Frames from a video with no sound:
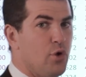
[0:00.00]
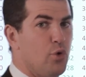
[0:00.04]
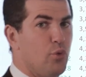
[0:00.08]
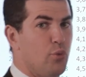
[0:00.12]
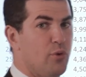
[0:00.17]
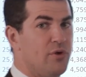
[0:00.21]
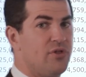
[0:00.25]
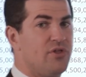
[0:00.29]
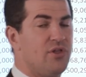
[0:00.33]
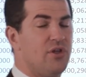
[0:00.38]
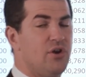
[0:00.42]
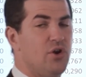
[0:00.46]

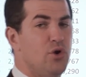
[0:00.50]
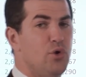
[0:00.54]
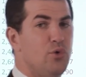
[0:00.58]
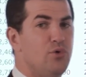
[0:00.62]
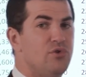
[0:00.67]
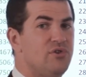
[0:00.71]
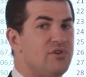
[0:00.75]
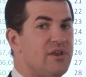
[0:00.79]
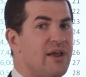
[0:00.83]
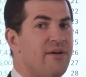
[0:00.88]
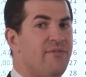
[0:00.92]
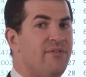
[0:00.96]
with the new
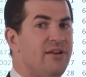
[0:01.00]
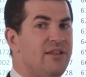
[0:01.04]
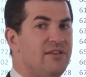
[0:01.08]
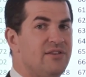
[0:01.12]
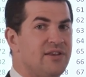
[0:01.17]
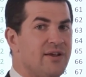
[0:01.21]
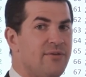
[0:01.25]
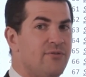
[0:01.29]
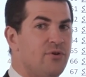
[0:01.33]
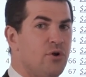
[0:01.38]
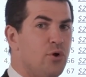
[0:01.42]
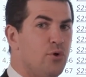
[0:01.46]

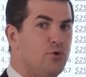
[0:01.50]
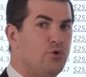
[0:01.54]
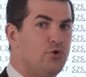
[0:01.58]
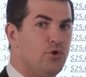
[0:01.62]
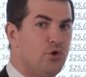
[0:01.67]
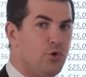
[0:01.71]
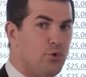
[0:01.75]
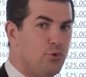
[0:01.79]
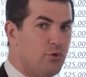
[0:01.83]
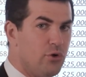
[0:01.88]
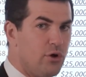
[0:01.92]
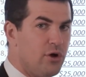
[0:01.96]

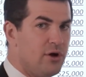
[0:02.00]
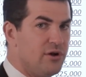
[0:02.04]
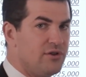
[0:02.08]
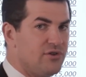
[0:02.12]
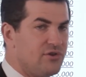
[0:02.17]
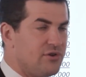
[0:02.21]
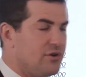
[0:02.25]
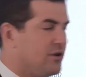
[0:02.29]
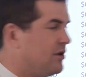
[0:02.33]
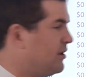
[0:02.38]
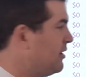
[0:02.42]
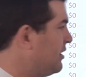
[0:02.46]
7702
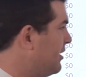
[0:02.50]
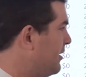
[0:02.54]
laws,